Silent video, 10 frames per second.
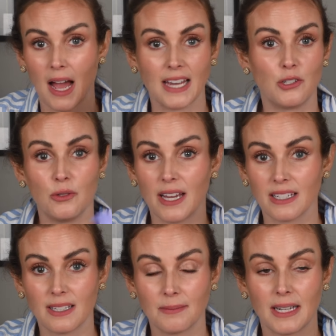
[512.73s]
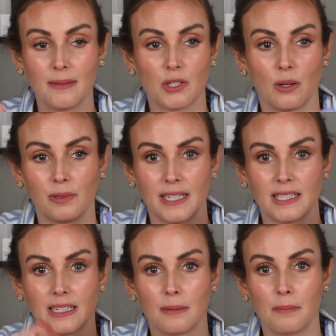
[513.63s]
I do that sometimes. I'll place
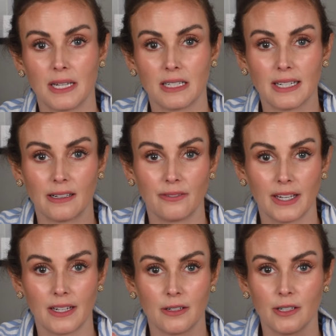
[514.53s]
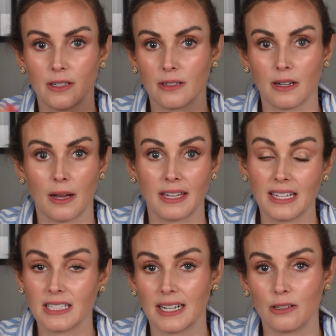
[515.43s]
like a big Stylevana or uh,
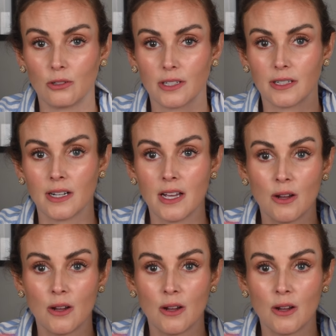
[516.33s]
YesStyle order,